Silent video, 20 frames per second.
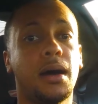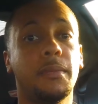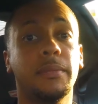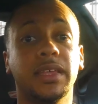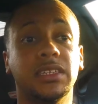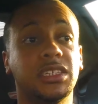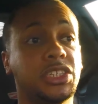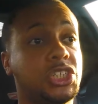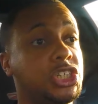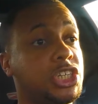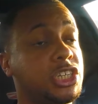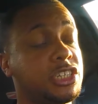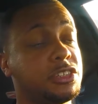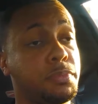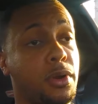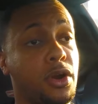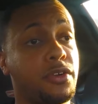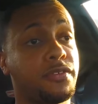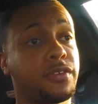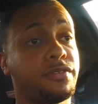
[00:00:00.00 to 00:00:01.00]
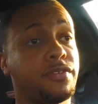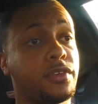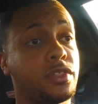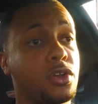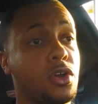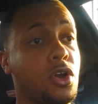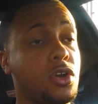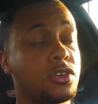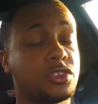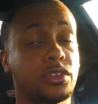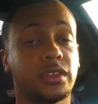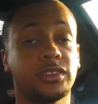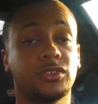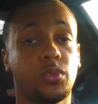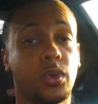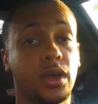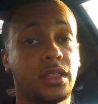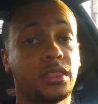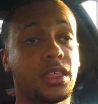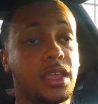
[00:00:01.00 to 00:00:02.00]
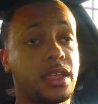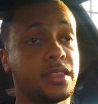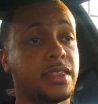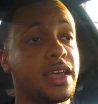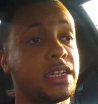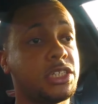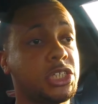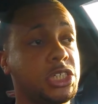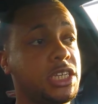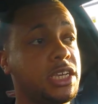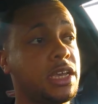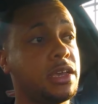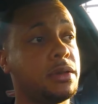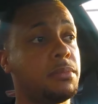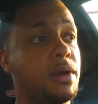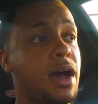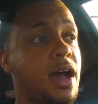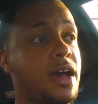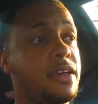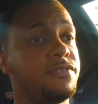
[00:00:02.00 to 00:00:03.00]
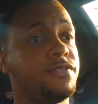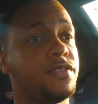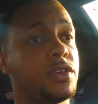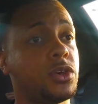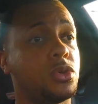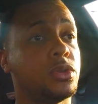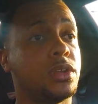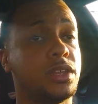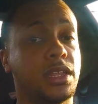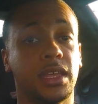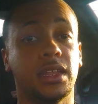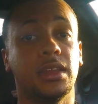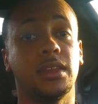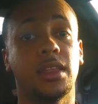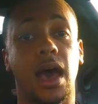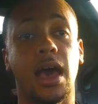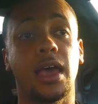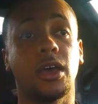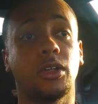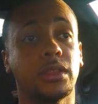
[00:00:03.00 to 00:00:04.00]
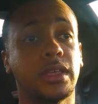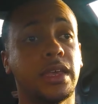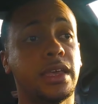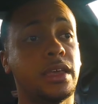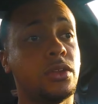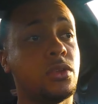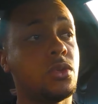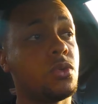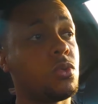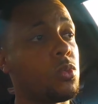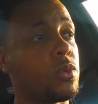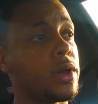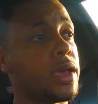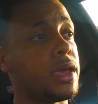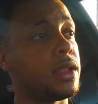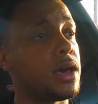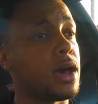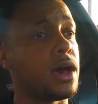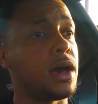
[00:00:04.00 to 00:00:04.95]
It's just perfect for the car. So that's one thing that GM, I feel, did dial in when